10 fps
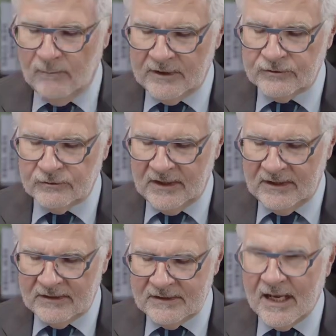
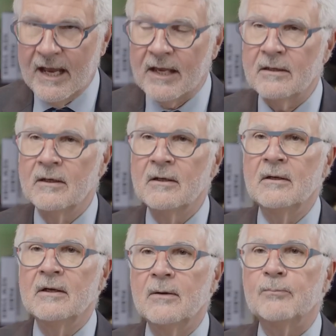Mediterranean diet
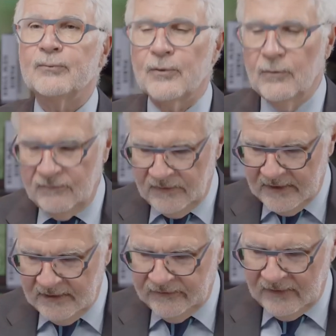improved
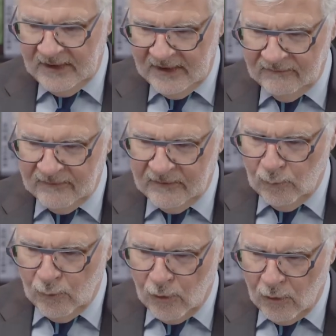things
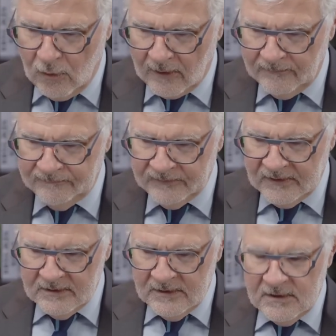even more.
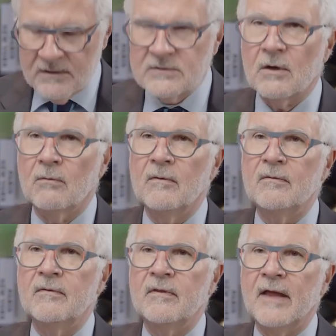So
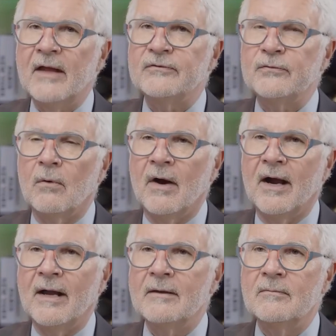that's
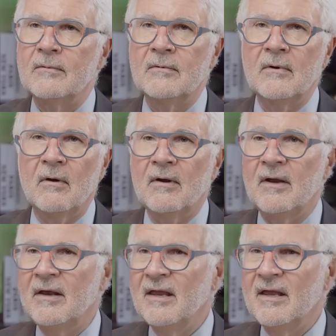why,
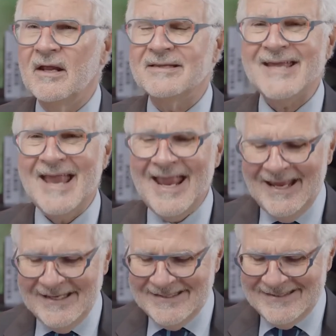in a
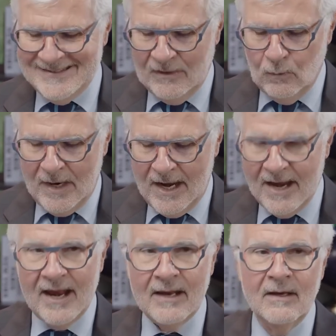tasty
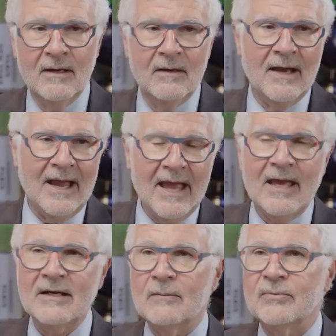way,
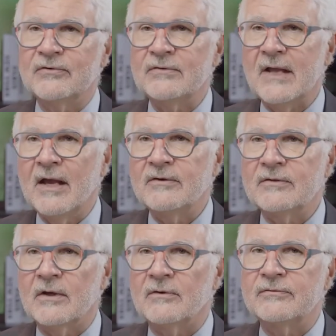adding
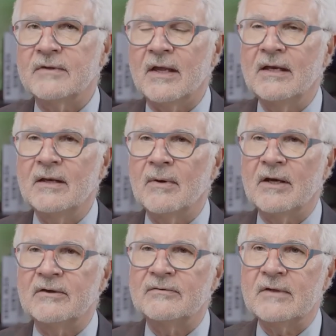pistachios to
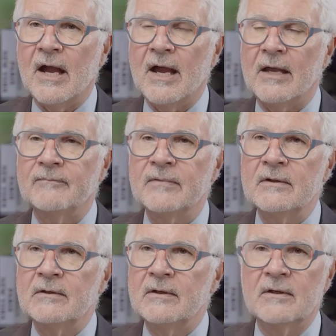anybody's diet
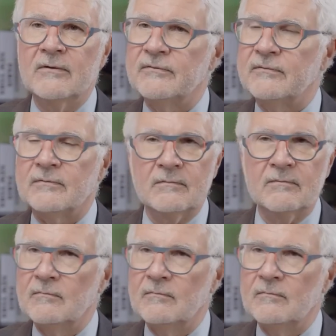is